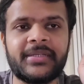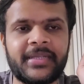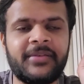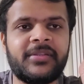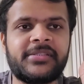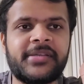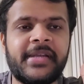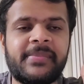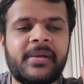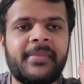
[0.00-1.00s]
In
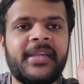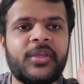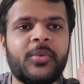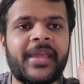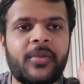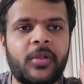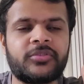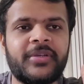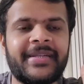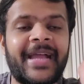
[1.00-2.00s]
study permit, you can
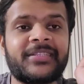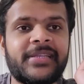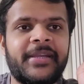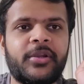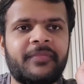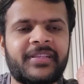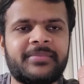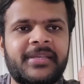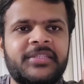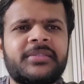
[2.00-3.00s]
also attach letter of
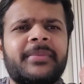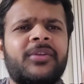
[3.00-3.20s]
explanation,